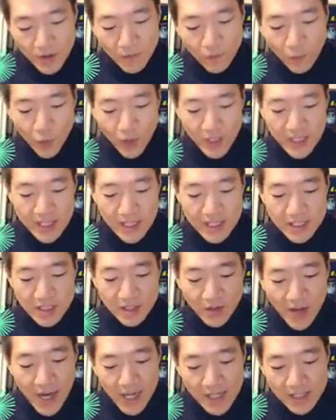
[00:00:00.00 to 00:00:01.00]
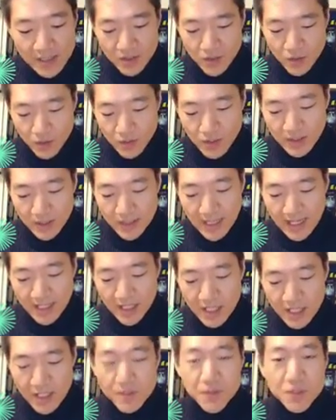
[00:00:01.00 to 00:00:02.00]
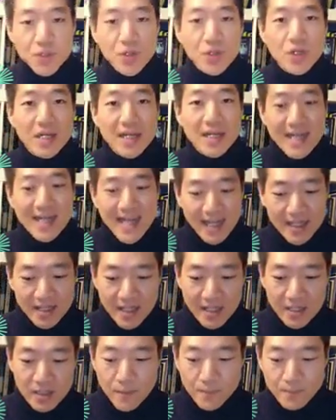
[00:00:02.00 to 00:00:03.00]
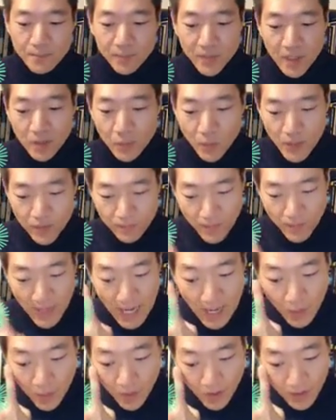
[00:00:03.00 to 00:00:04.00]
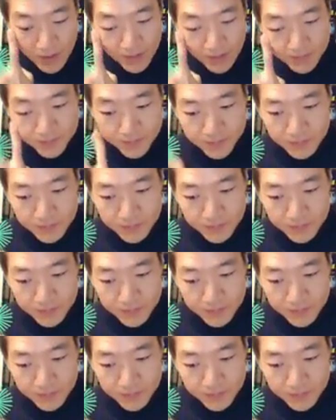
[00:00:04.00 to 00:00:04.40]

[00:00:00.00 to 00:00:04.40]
for it is gratitude that keeps you connected with power.